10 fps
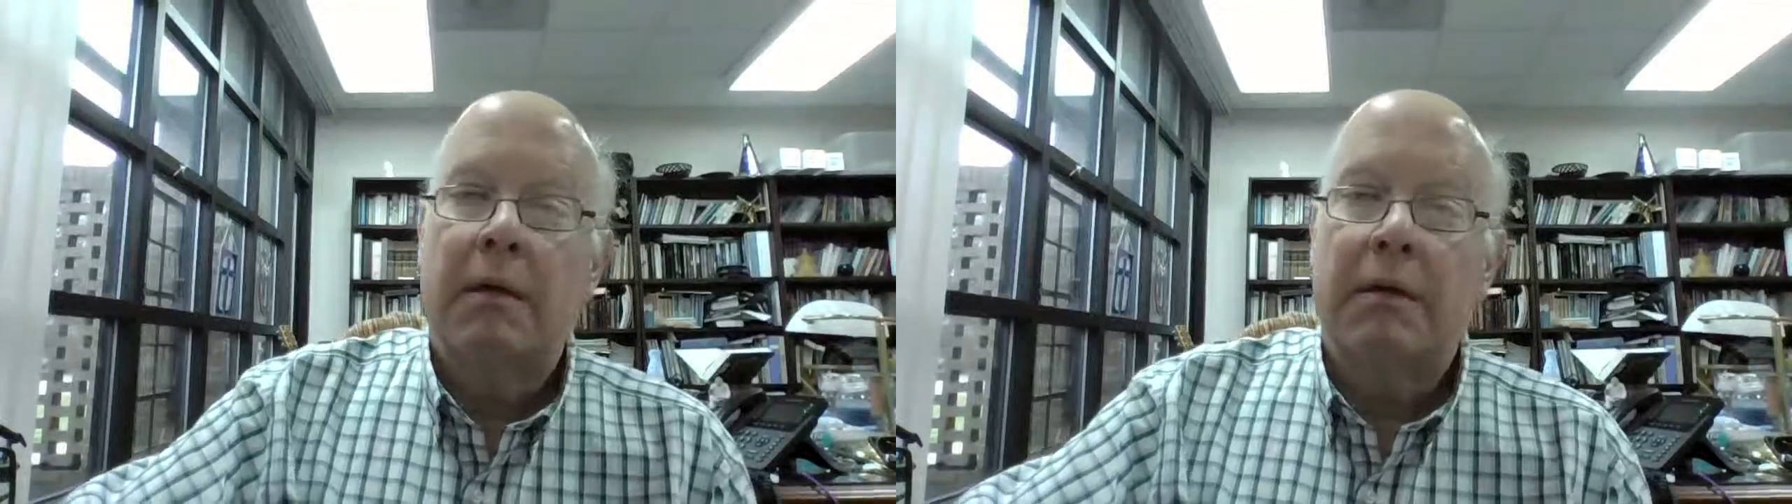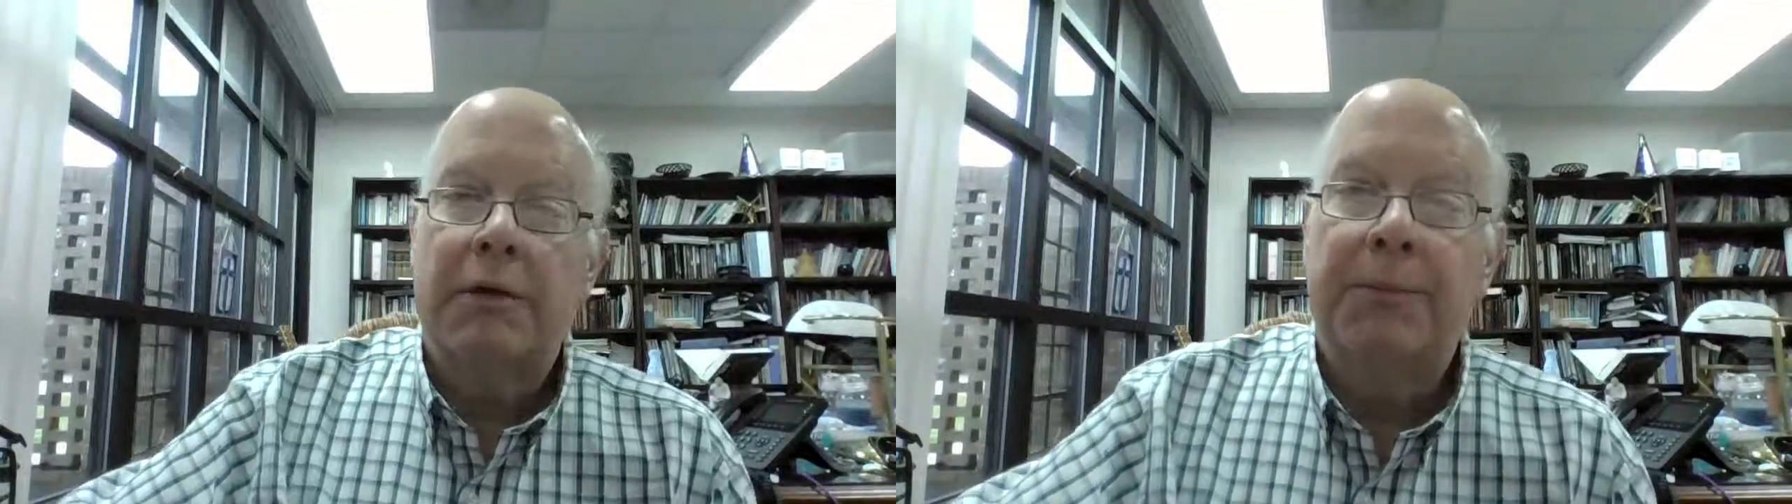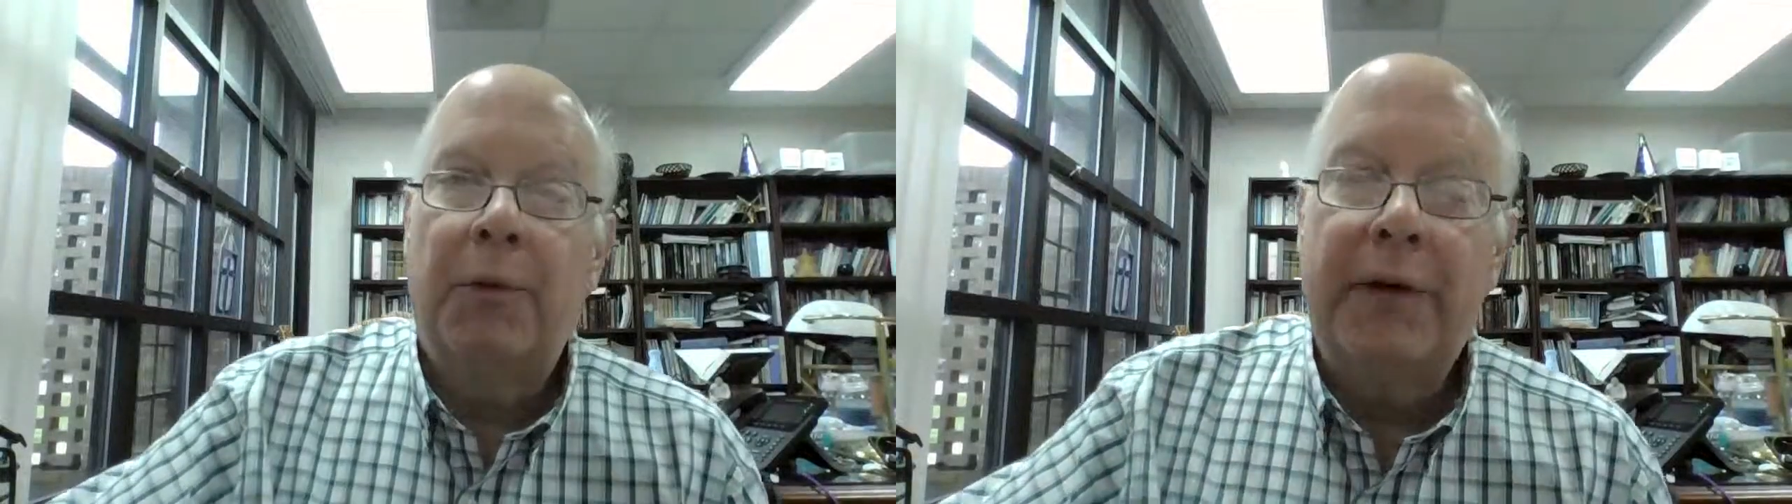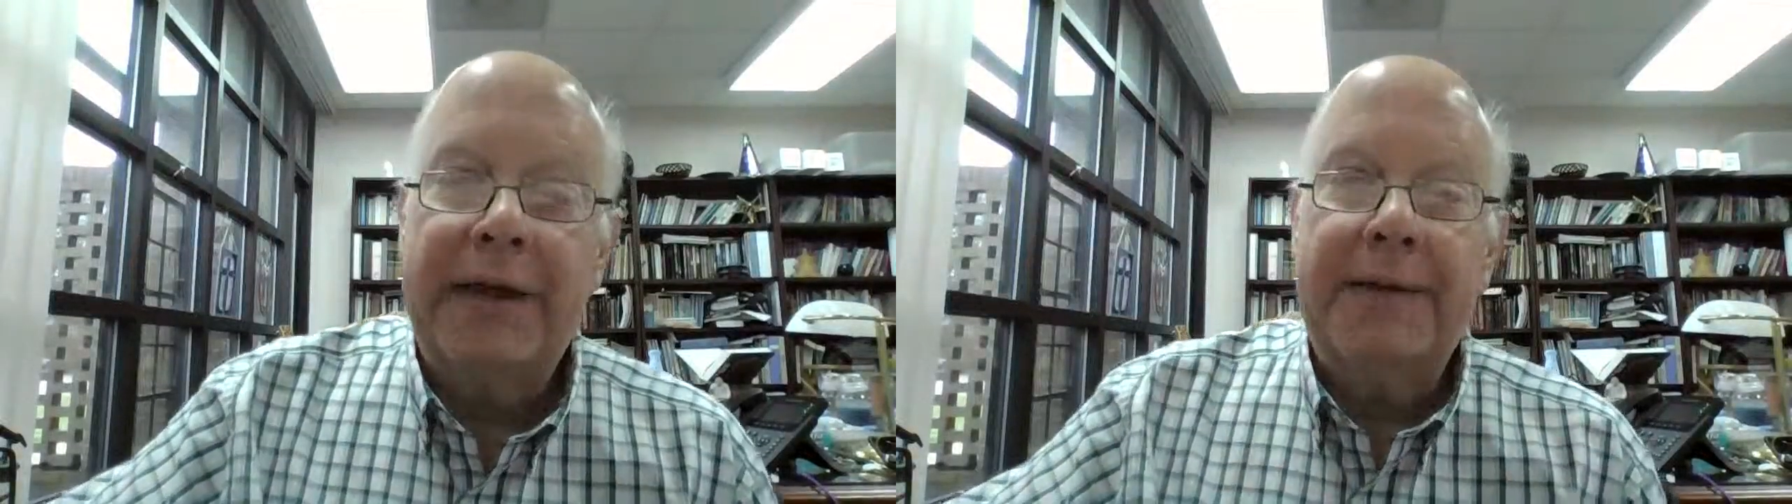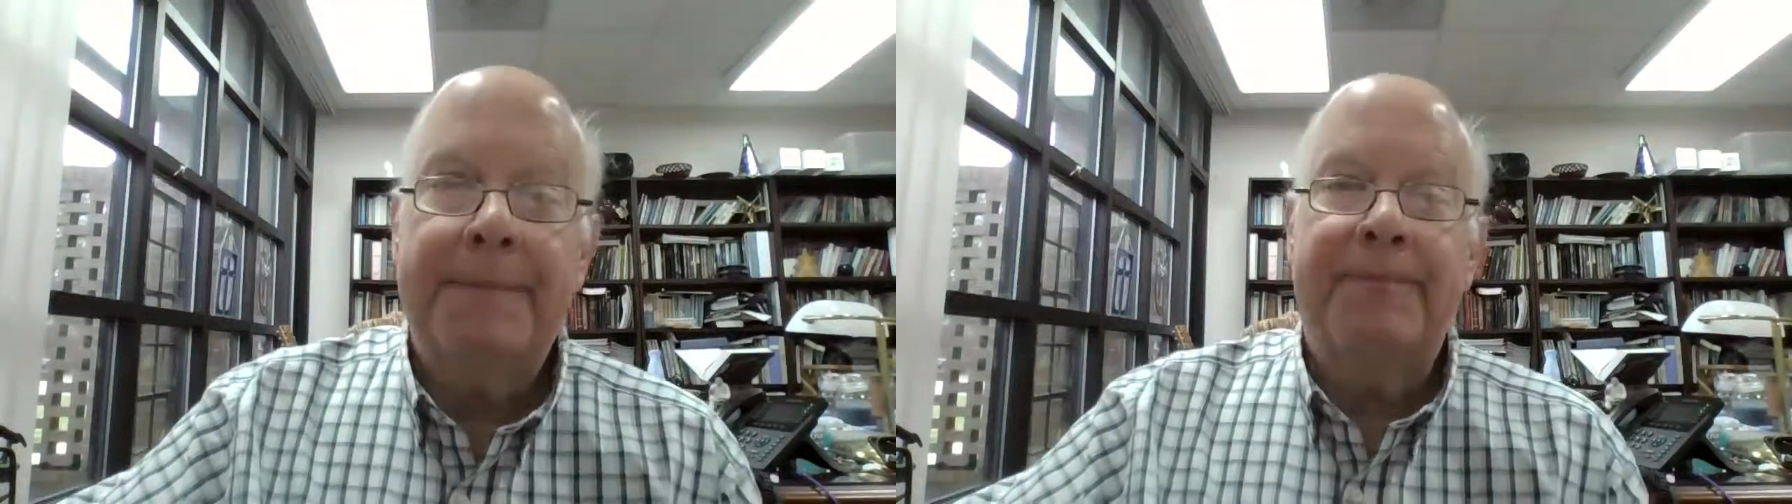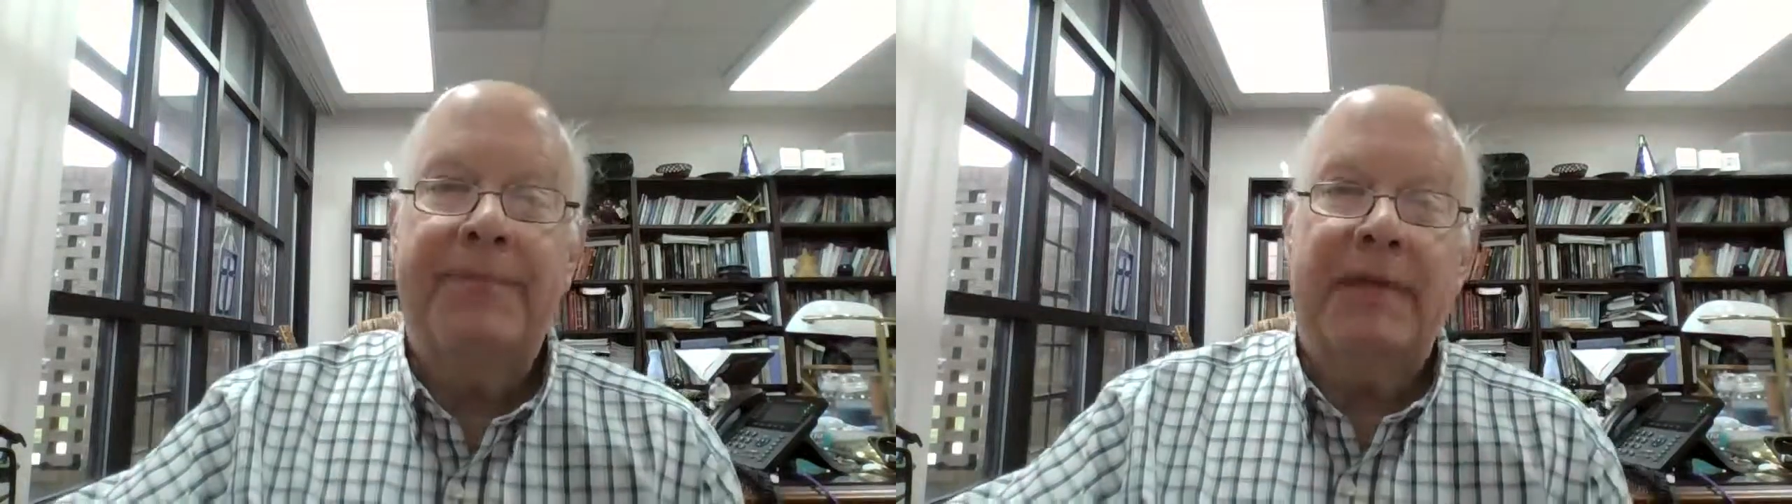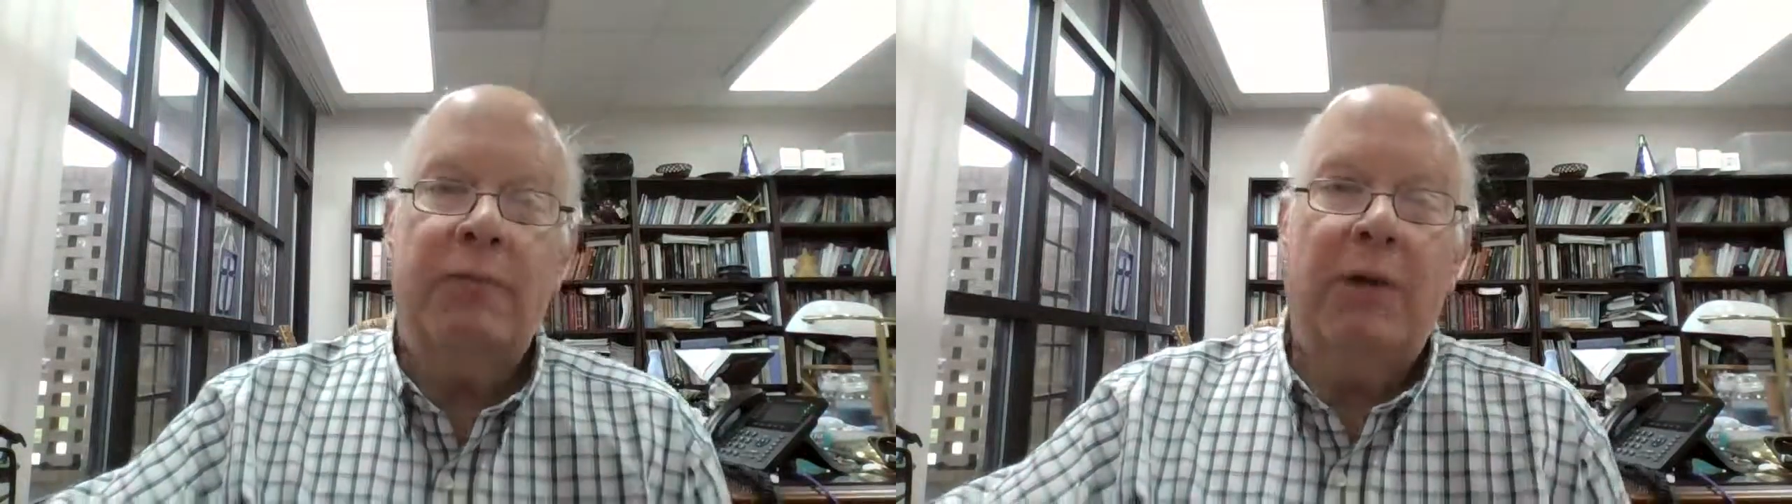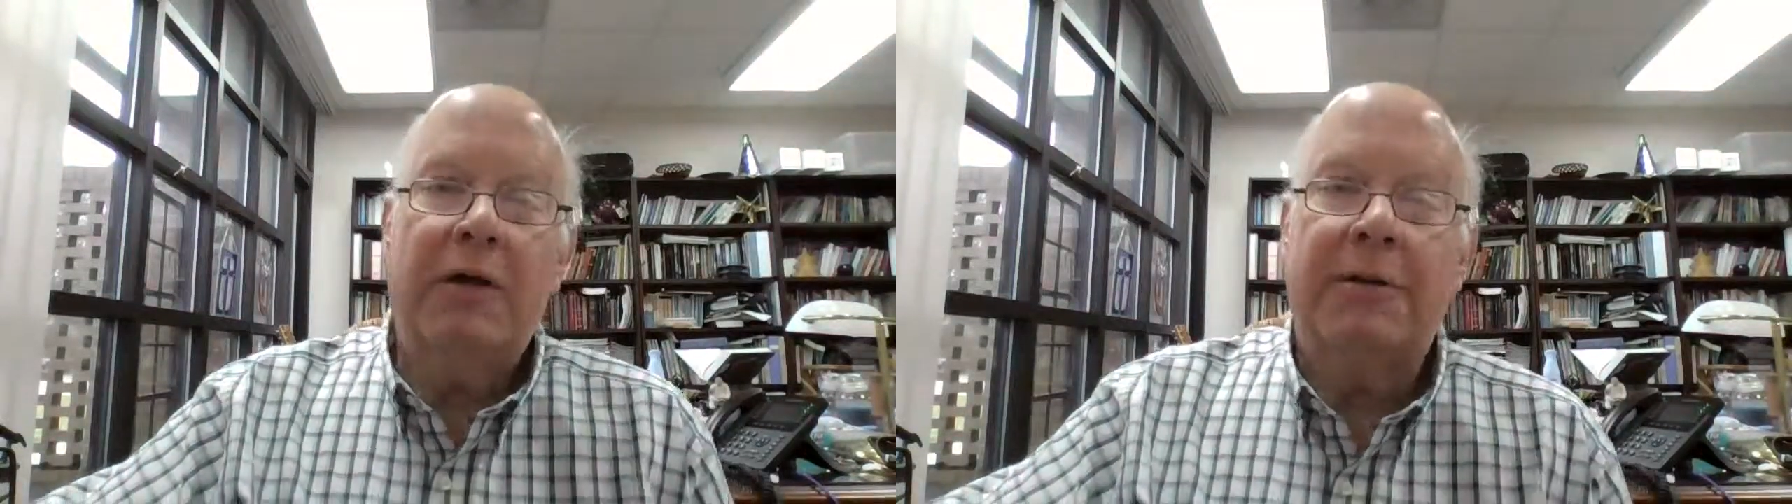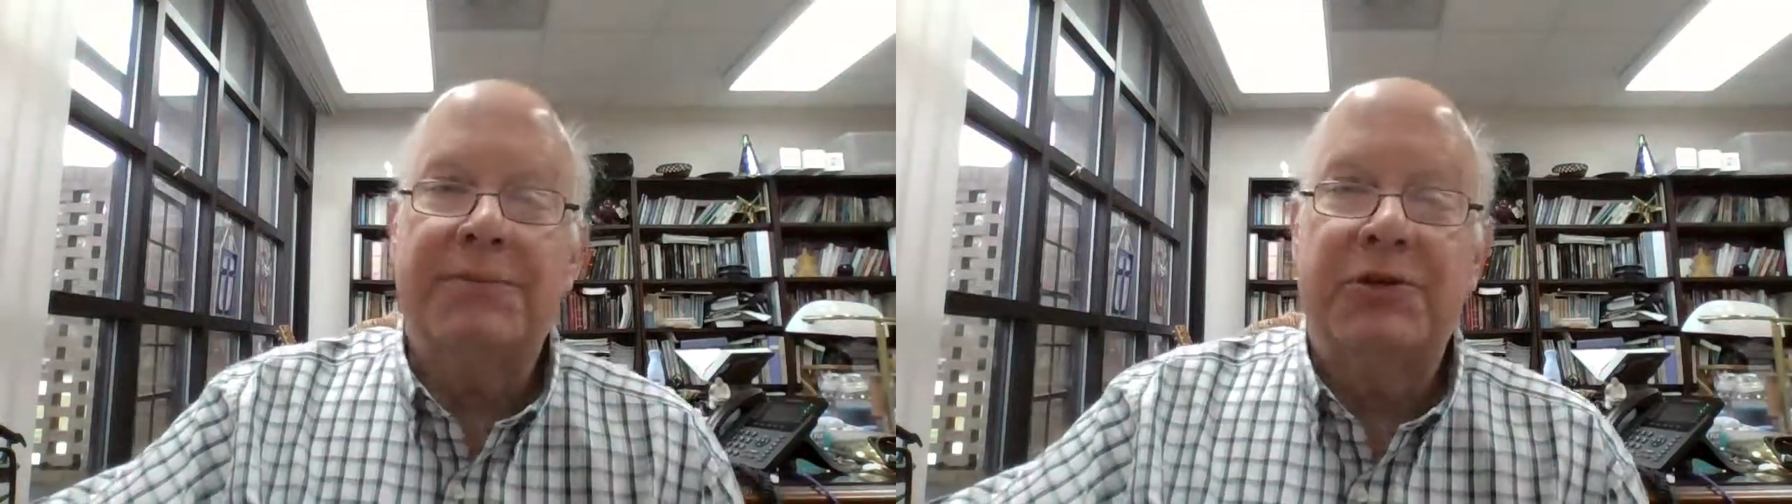Good morning, and welcome